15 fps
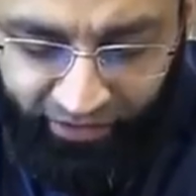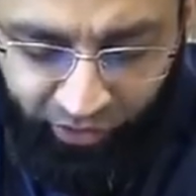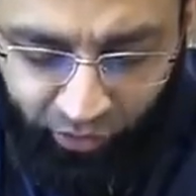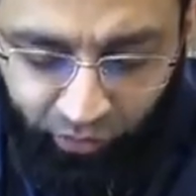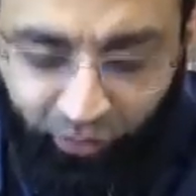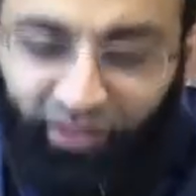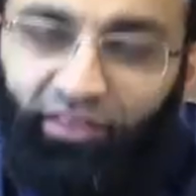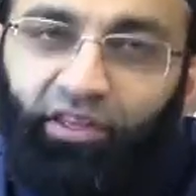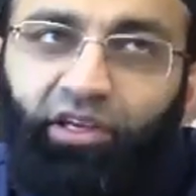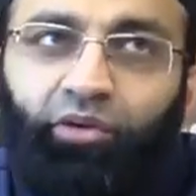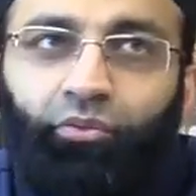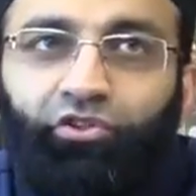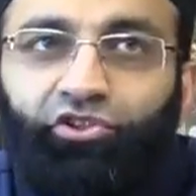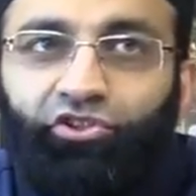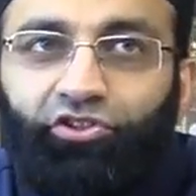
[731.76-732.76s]
you know, one
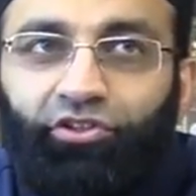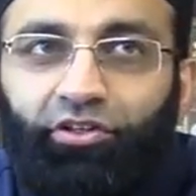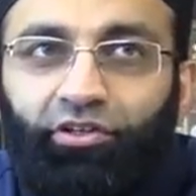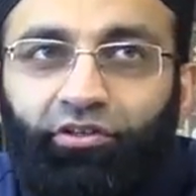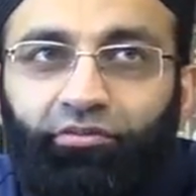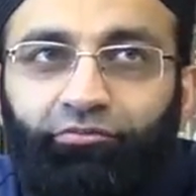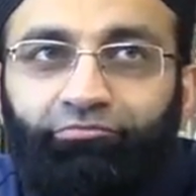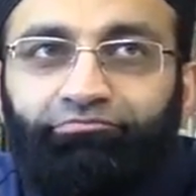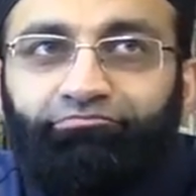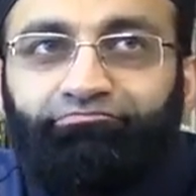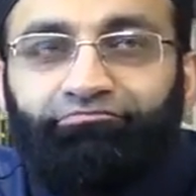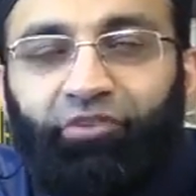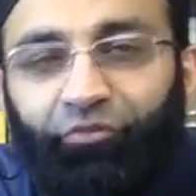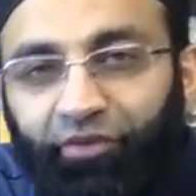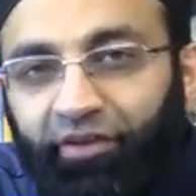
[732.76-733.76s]
thing which uh,
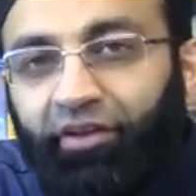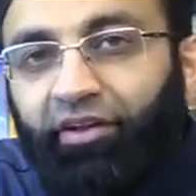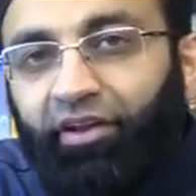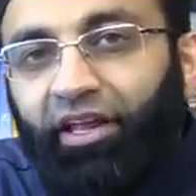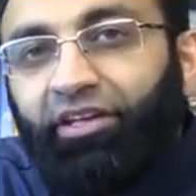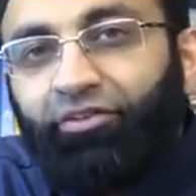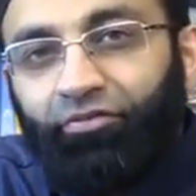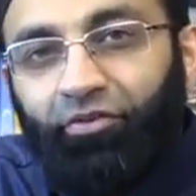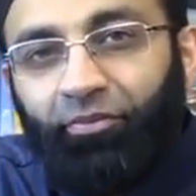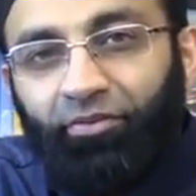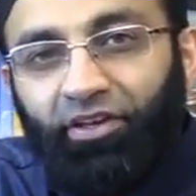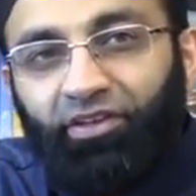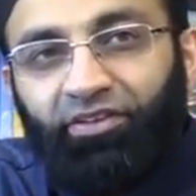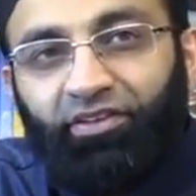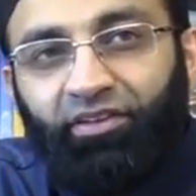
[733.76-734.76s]
we realize
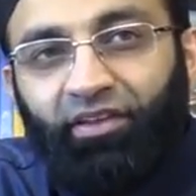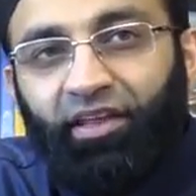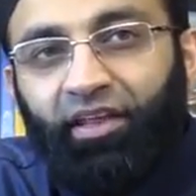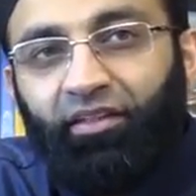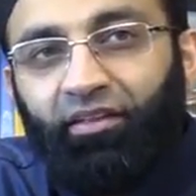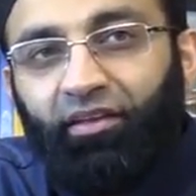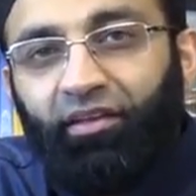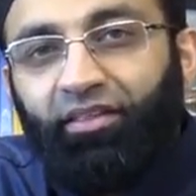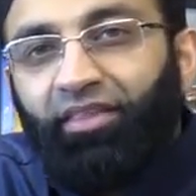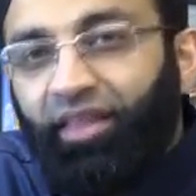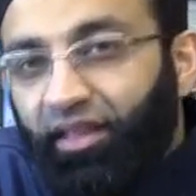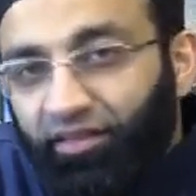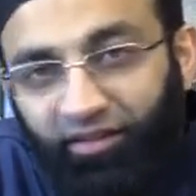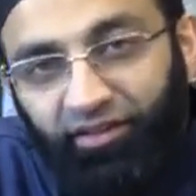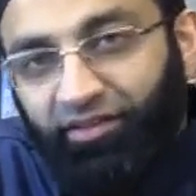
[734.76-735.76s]
from this, that
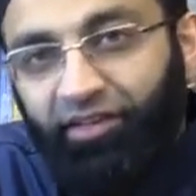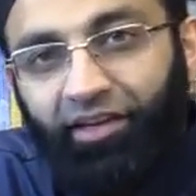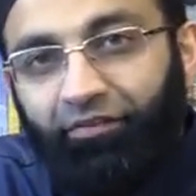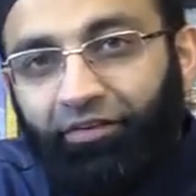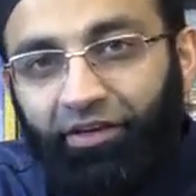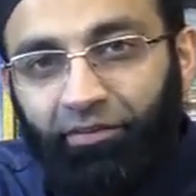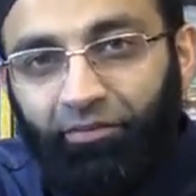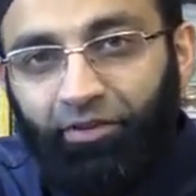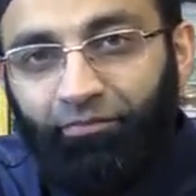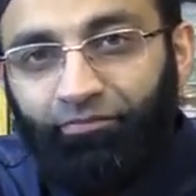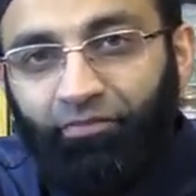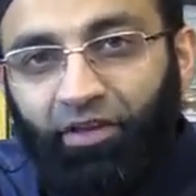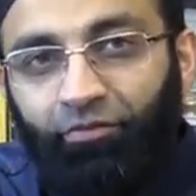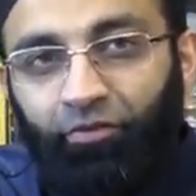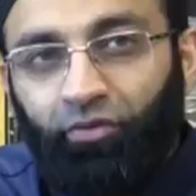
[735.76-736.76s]
death is inevitable.
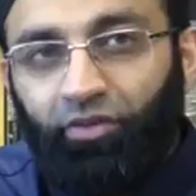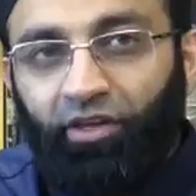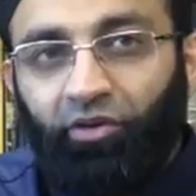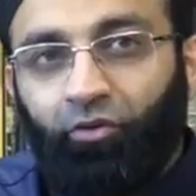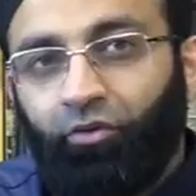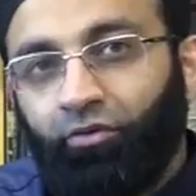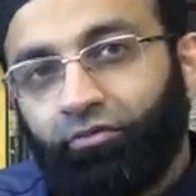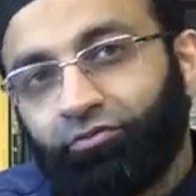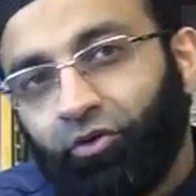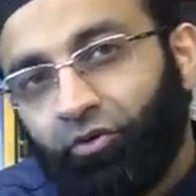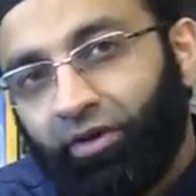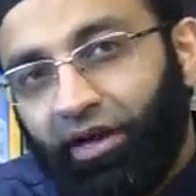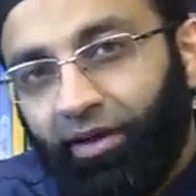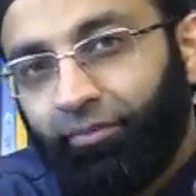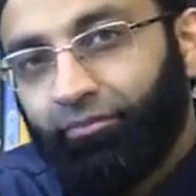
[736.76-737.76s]
If you think, oh
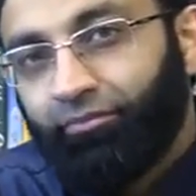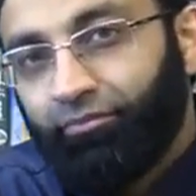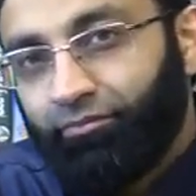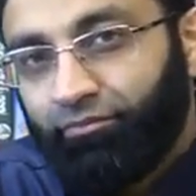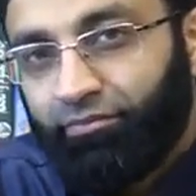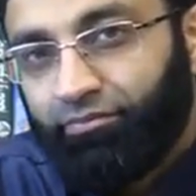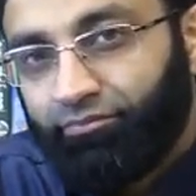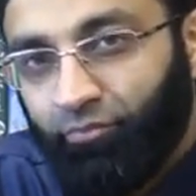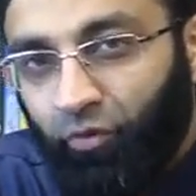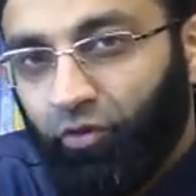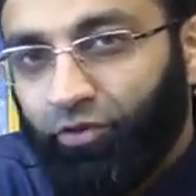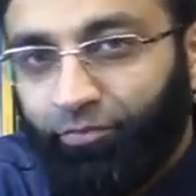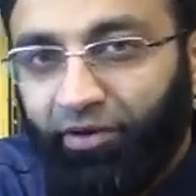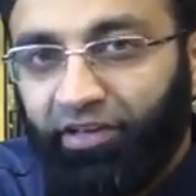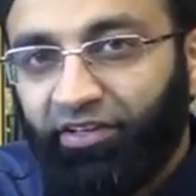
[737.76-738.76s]
no, I'm
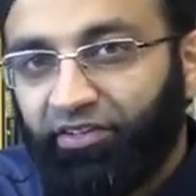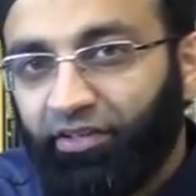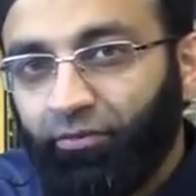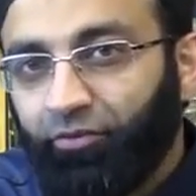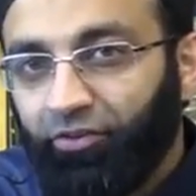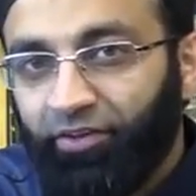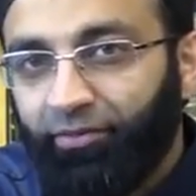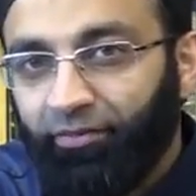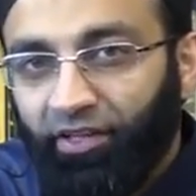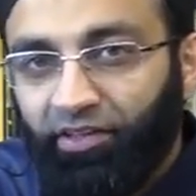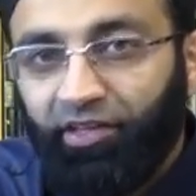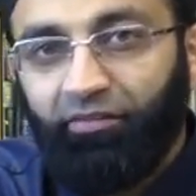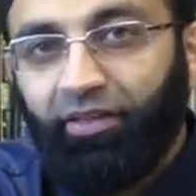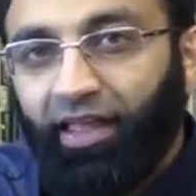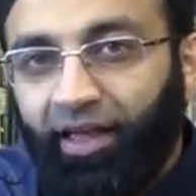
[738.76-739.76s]
most practicing Muslim,
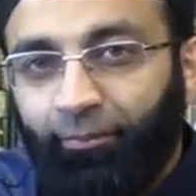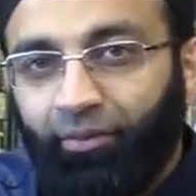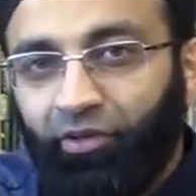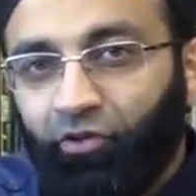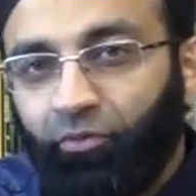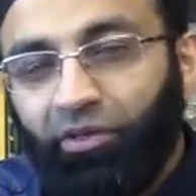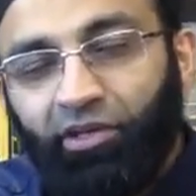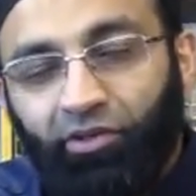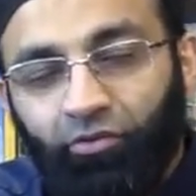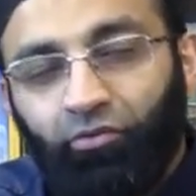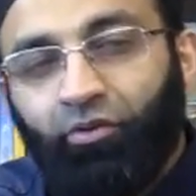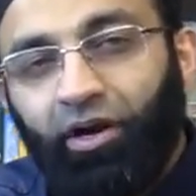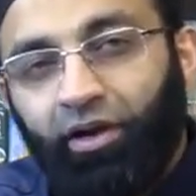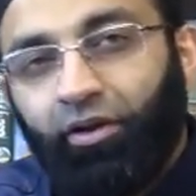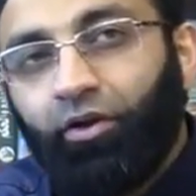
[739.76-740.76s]
nothing will happen to me.
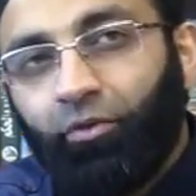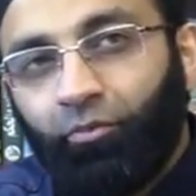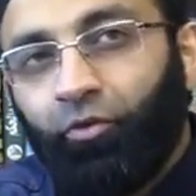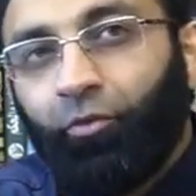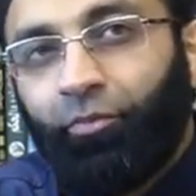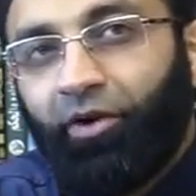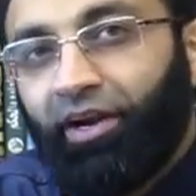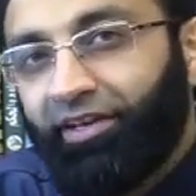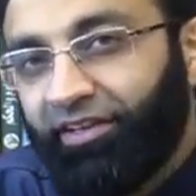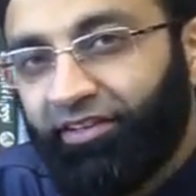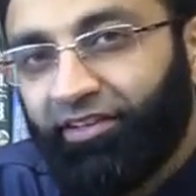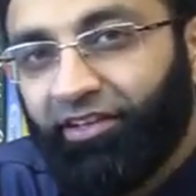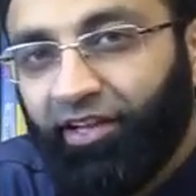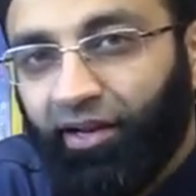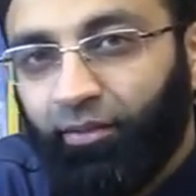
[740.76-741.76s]
You are not more
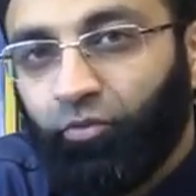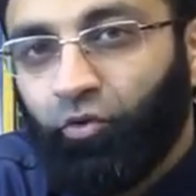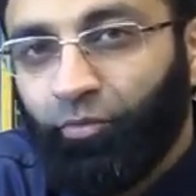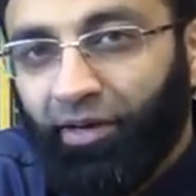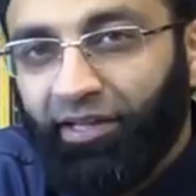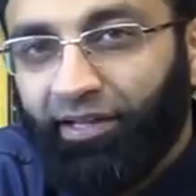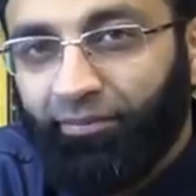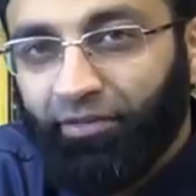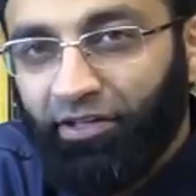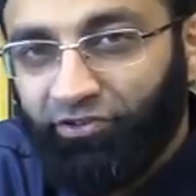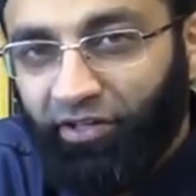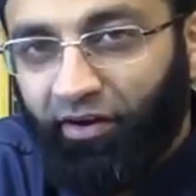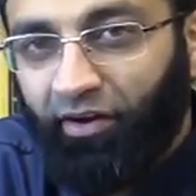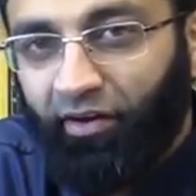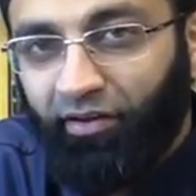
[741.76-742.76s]
practicing than Abu Ubaidah ibn
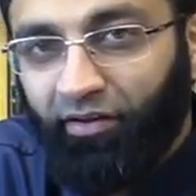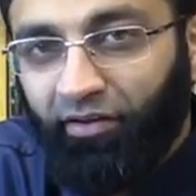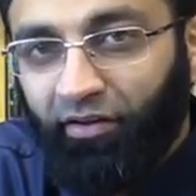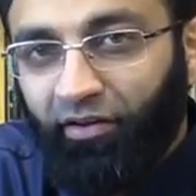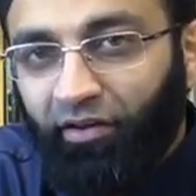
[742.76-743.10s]
al-Jarrah.